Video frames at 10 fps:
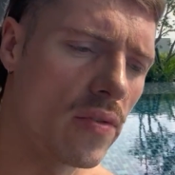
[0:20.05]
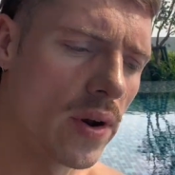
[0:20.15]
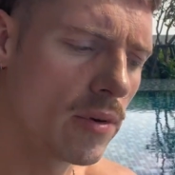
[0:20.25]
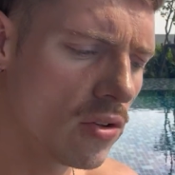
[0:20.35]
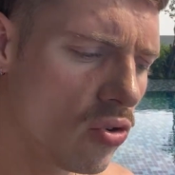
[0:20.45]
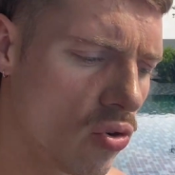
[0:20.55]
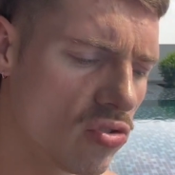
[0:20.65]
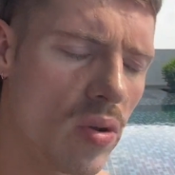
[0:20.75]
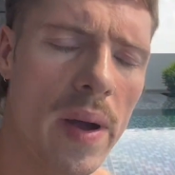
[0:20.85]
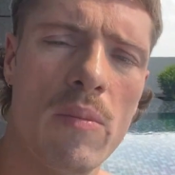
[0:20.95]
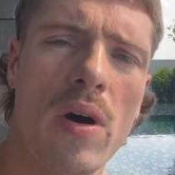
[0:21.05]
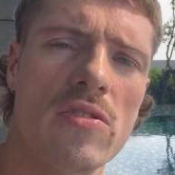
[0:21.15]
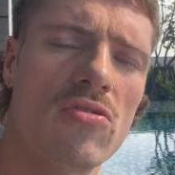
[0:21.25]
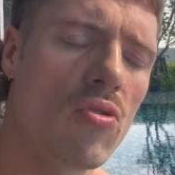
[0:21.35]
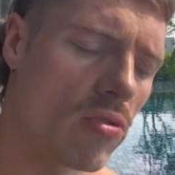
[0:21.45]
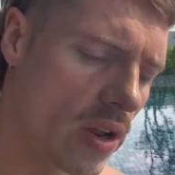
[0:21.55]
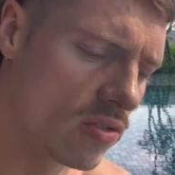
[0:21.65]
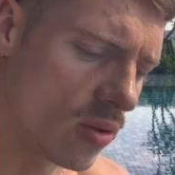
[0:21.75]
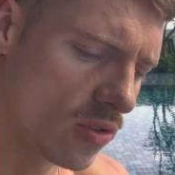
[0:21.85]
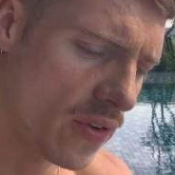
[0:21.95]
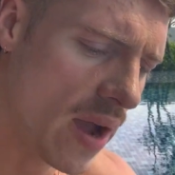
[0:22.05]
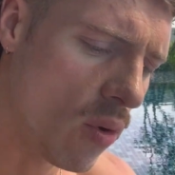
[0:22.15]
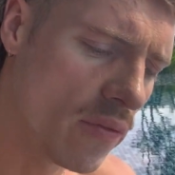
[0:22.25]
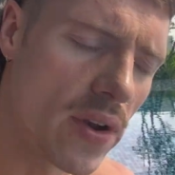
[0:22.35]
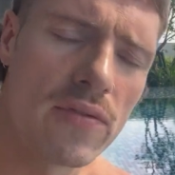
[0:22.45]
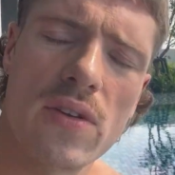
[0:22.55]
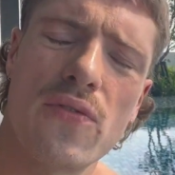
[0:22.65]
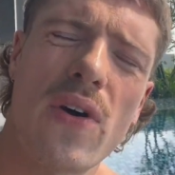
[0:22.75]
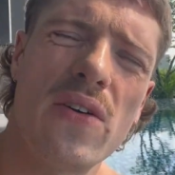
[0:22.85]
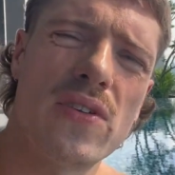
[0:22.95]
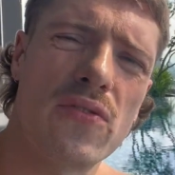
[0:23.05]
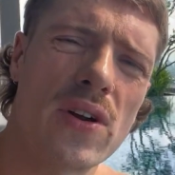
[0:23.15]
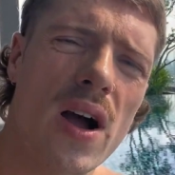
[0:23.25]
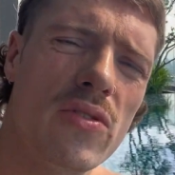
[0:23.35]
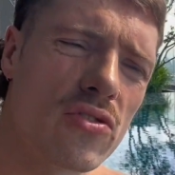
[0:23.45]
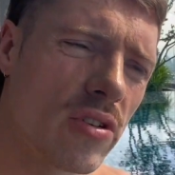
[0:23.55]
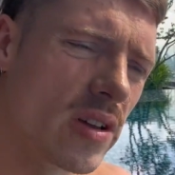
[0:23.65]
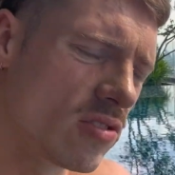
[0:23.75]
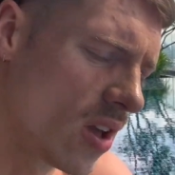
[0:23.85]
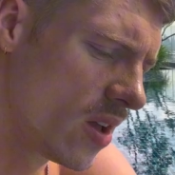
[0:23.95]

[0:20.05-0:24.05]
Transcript: And I'm going to talk to you about my story in terms of how I've lived in 5 different countries